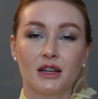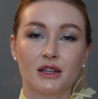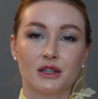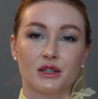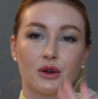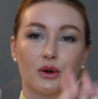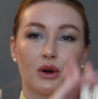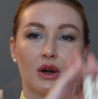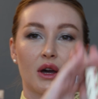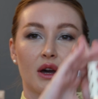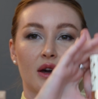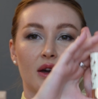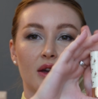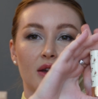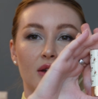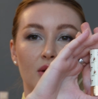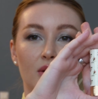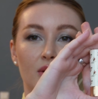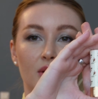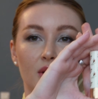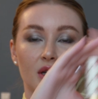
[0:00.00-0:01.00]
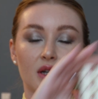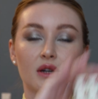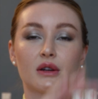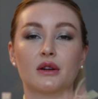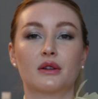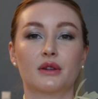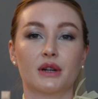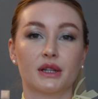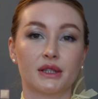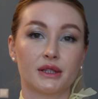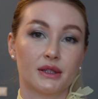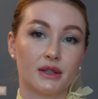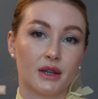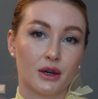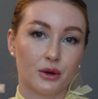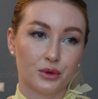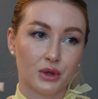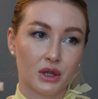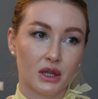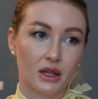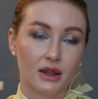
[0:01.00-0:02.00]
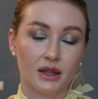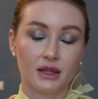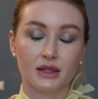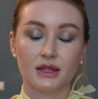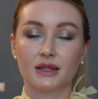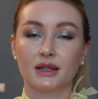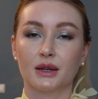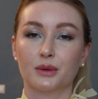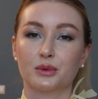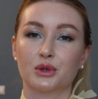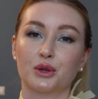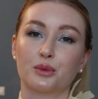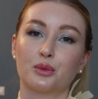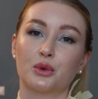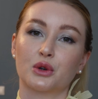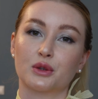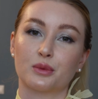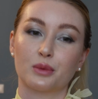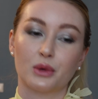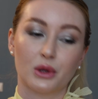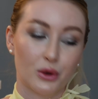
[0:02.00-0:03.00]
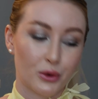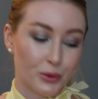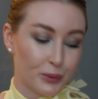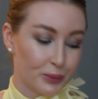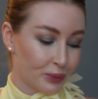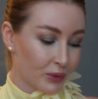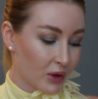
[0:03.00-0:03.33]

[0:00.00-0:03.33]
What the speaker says: So I'm gonna write it down in the description box below.